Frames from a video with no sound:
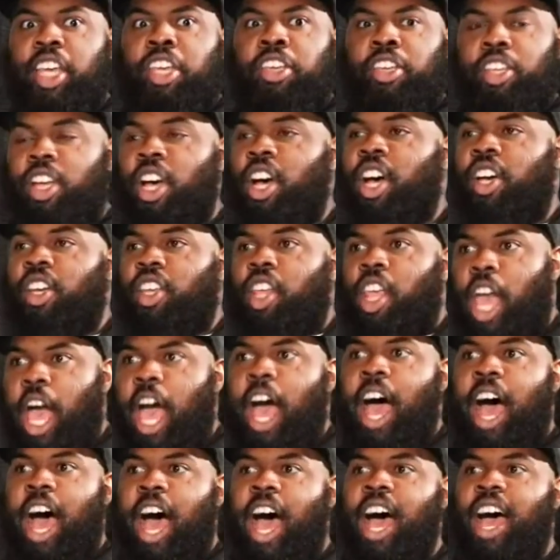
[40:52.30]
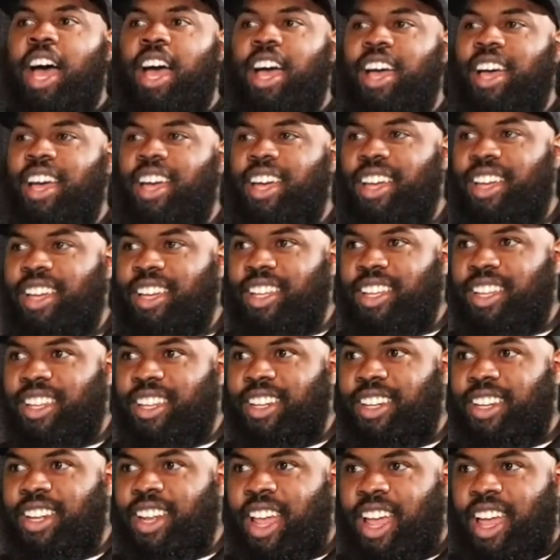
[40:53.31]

I like him. You